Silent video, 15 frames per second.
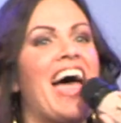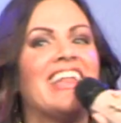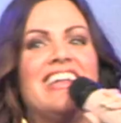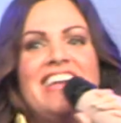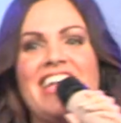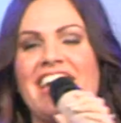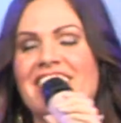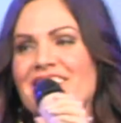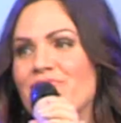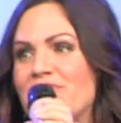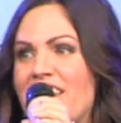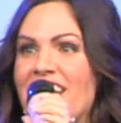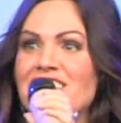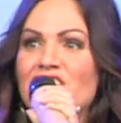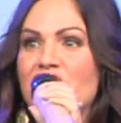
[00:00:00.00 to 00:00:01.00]
I didn't need a
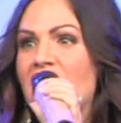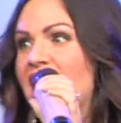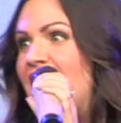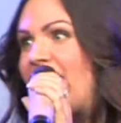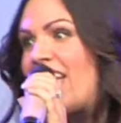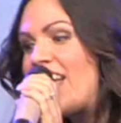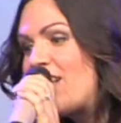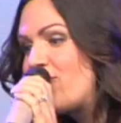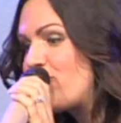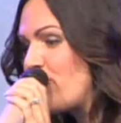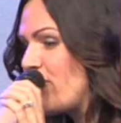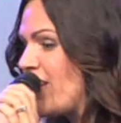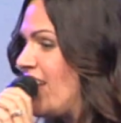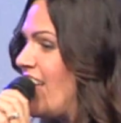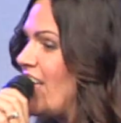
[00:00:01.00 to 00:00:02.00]
teaching gift
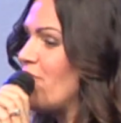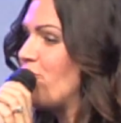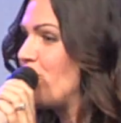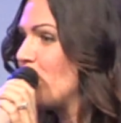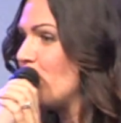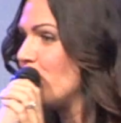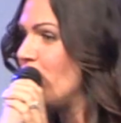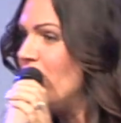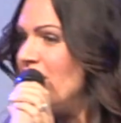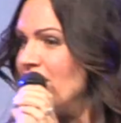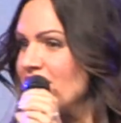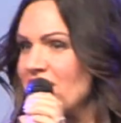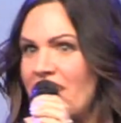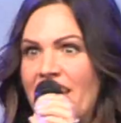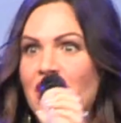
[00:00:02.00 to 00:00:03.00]
or the gift of
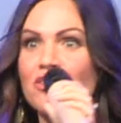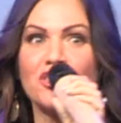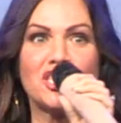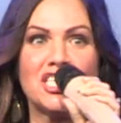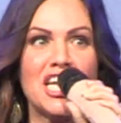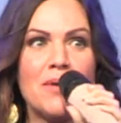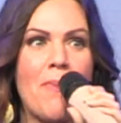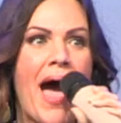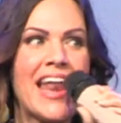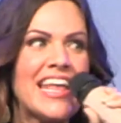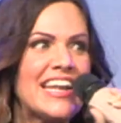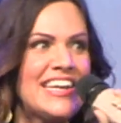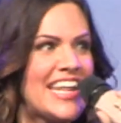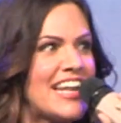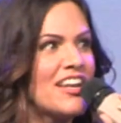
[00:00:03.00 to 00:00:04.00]
leadership. I
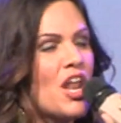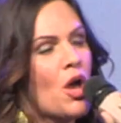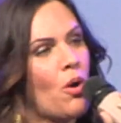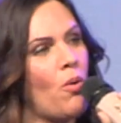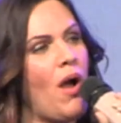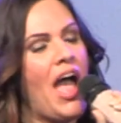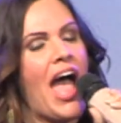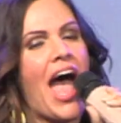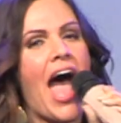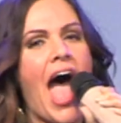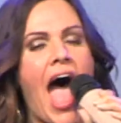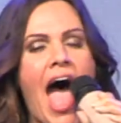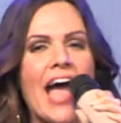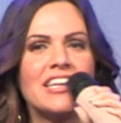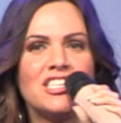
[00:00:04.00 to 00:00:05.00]
didn't need, no.
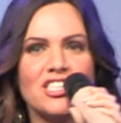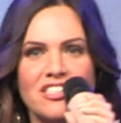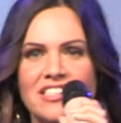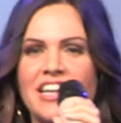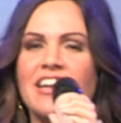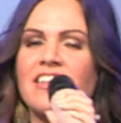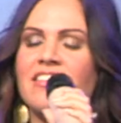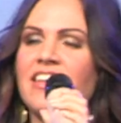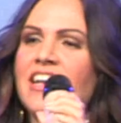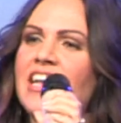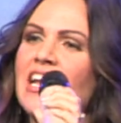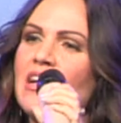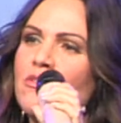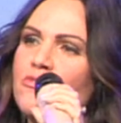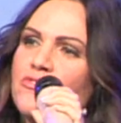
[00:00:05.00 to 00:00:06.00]
I just needed the
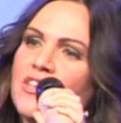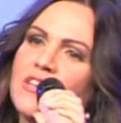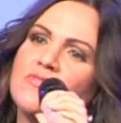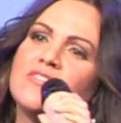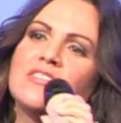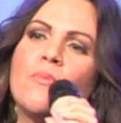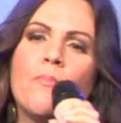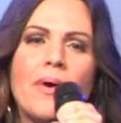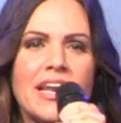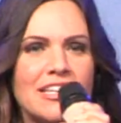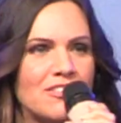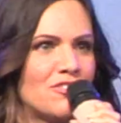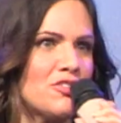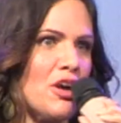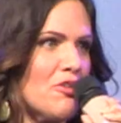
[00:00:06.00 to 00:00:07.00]
gift of somebody
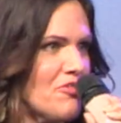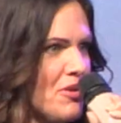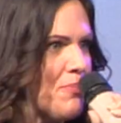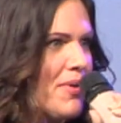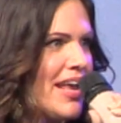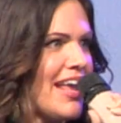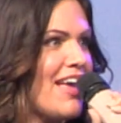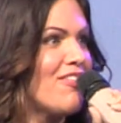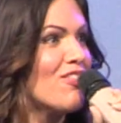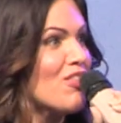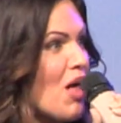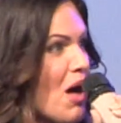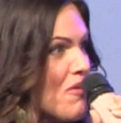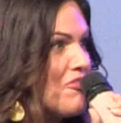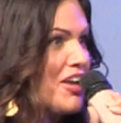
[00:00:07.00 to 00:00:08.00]
serving me and
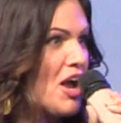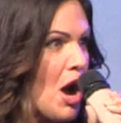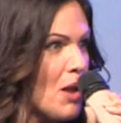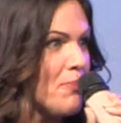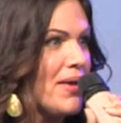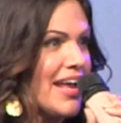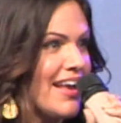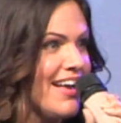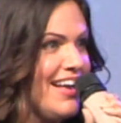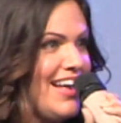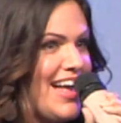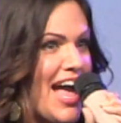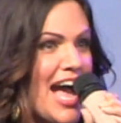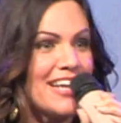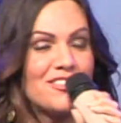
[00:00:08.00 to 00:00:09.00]
loving on me.
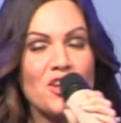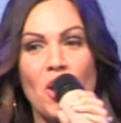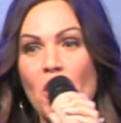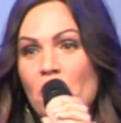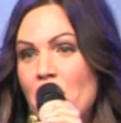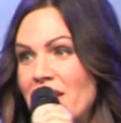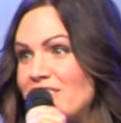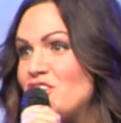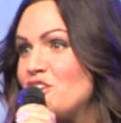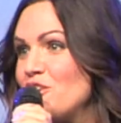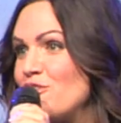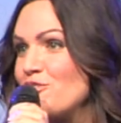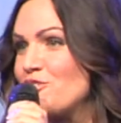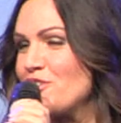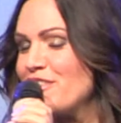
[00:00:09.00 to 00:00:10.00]
I told my
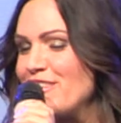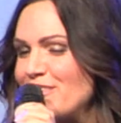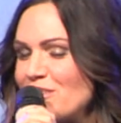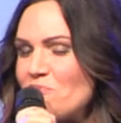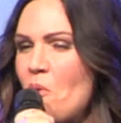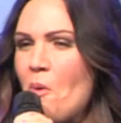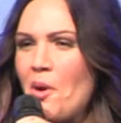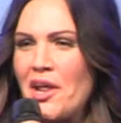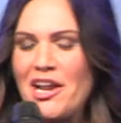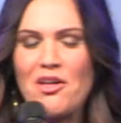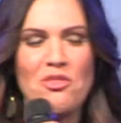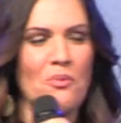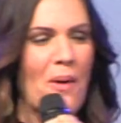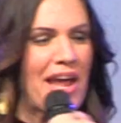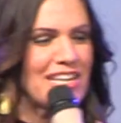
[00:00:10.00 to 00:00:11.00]
children this morning
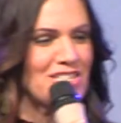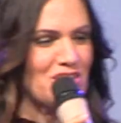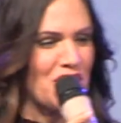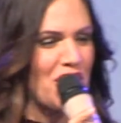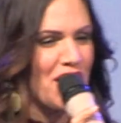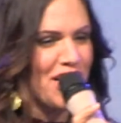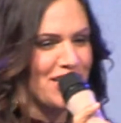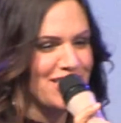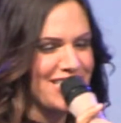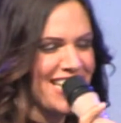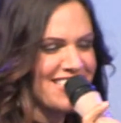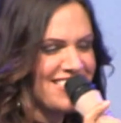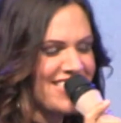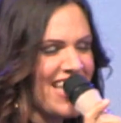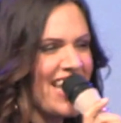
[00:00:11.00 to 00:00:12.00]
on the way to church, I
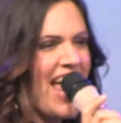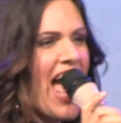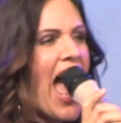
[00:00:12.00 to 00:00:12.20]
said,